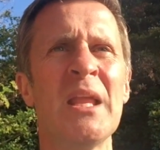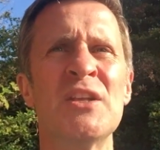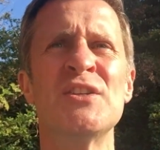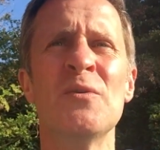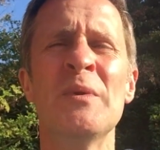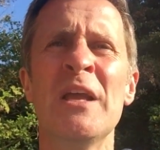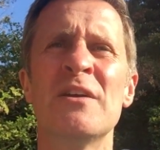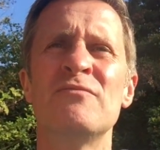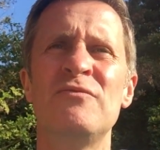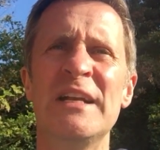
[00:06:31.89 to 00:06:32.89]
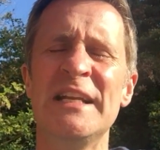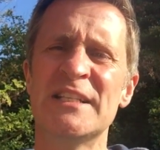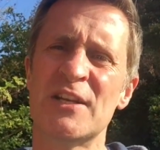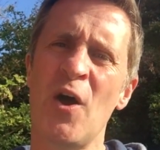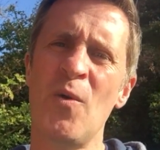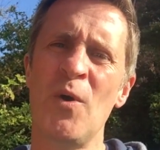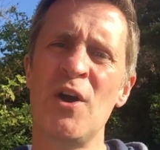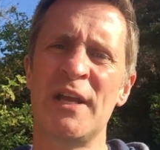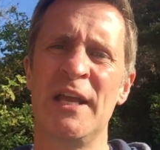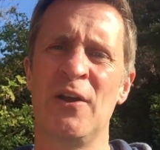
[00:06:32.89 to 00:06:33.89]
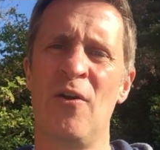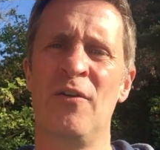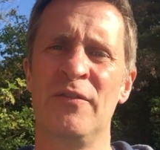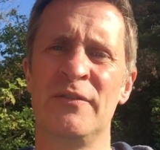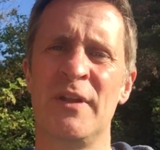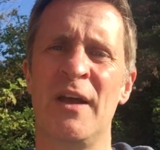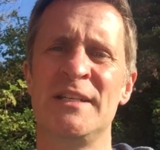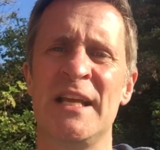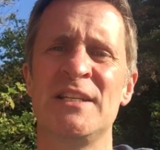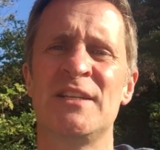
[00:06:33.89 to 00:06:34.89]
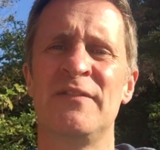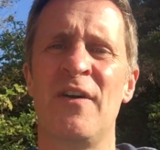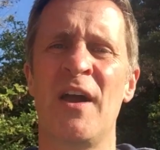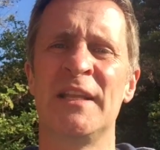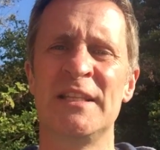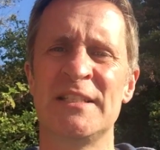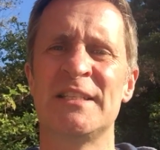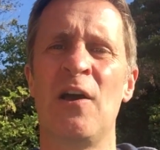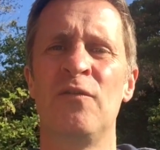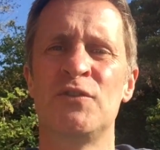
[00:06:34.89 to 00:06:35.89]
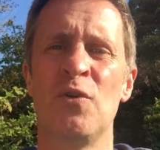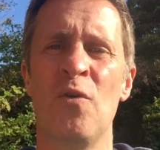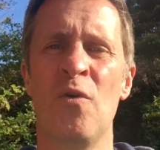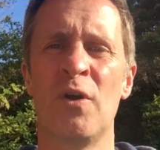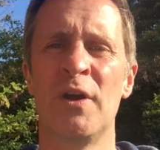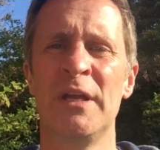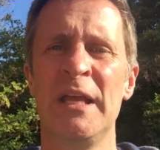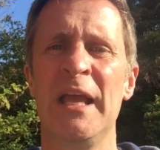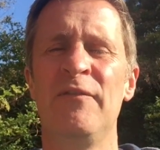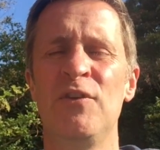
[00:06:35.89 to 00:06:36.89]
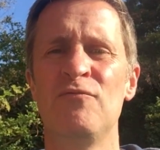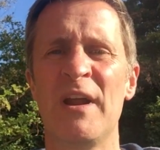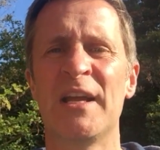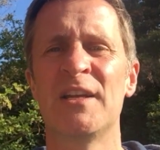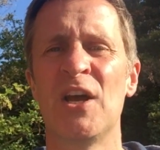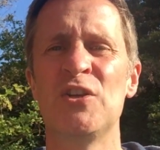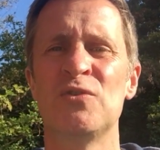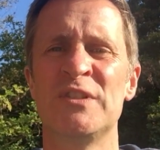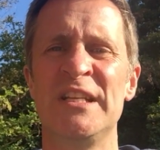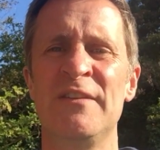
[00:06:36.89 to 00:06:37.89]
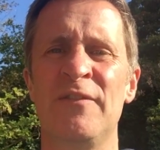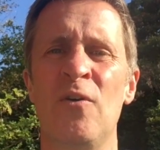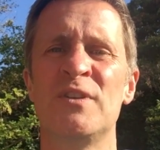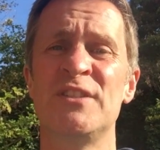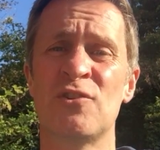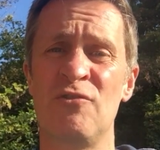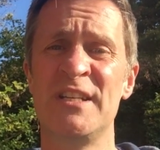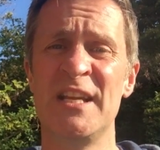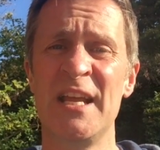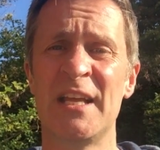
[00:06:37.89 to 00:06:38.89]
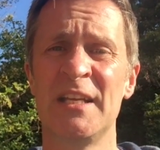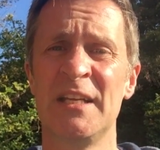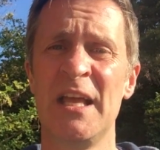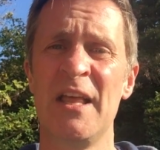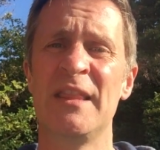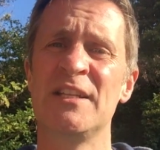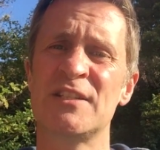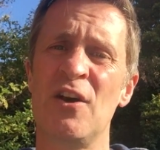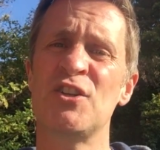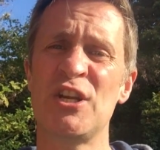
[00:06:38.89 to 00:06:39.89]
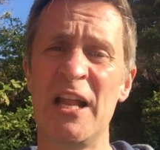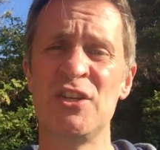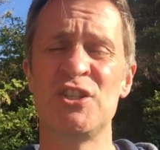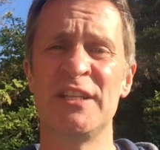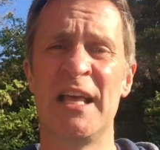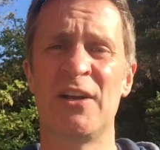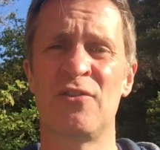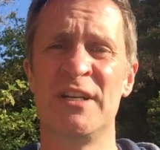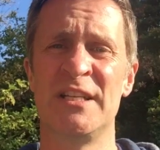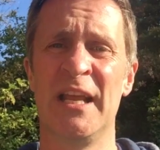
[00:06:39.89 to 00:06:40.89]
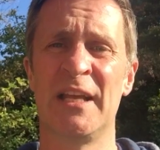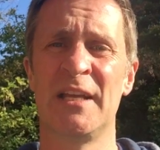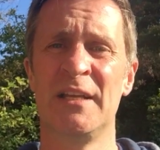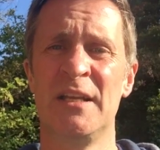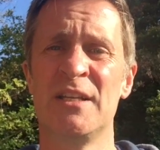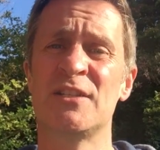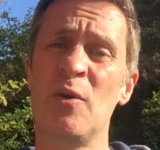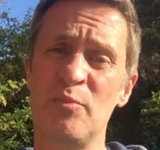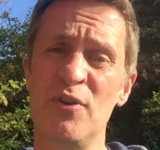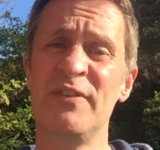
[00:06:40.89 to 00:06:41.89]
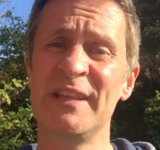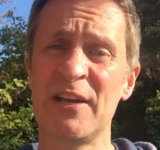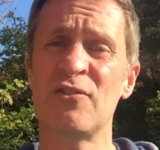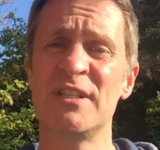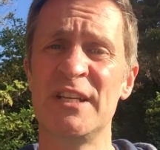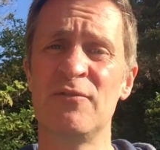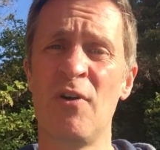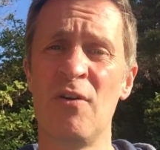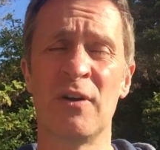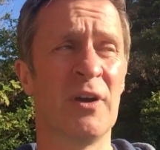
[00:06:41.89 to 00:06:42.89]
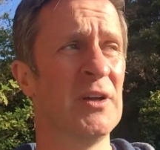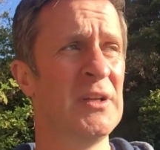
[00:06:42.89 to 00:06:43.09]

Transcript: So really start working on identifying this self-talk. If you recognise your default is critic, then start challenging that critic. Start proving that critic wrong.